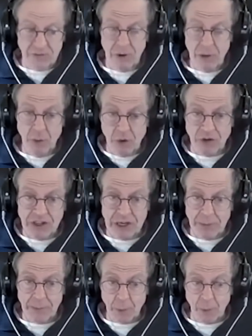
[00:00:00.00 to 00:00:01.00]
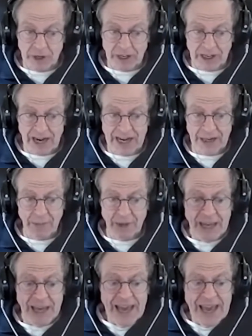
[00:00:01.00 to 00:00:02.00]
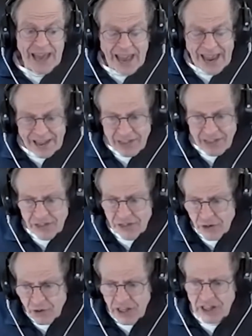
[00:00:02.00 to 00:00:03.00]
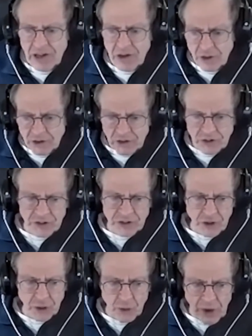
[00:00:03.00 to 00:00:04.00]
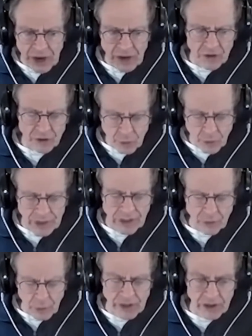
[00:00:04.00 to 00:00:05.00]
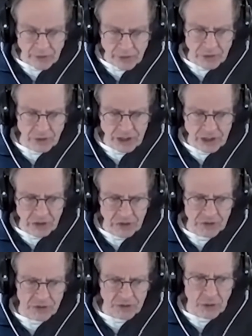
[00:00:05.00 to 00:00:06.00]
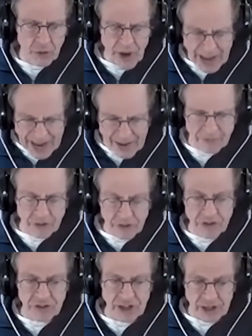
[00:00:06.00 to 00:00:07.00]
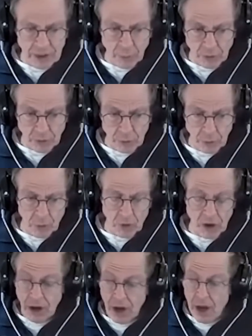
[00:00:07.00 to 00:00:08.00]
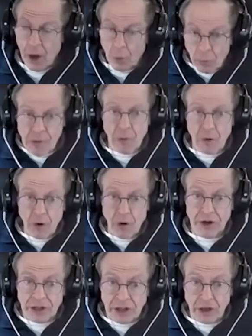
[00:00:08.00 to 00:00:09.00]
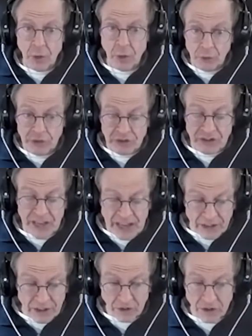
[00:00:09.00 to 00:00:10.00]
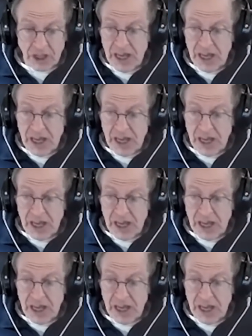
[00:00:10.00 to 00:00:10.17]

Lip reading: We were the #1 economy. And the 30 years or so, or 20 or 30 years or so after the Second World War, we were on a gold standard.